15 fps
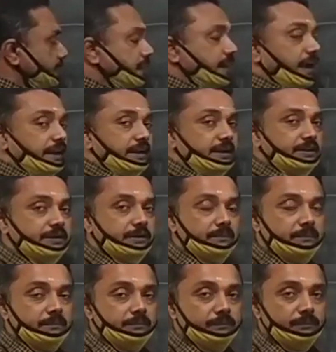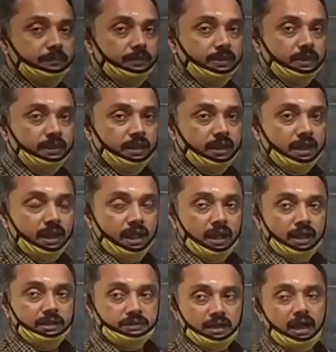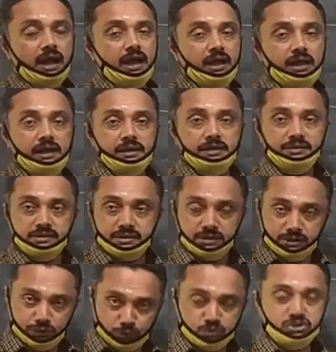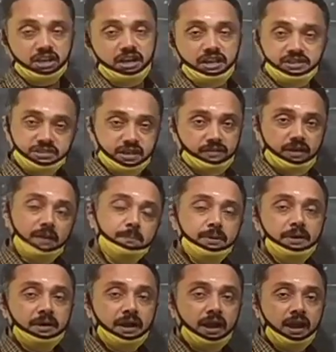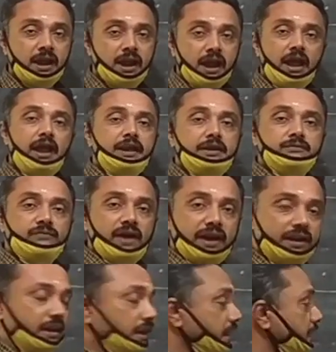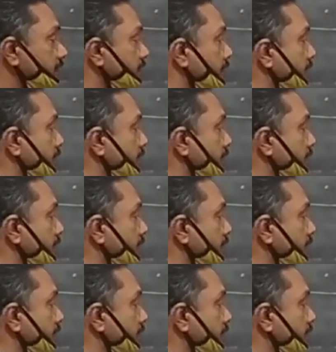the gynecium the nucellus develop, and finally it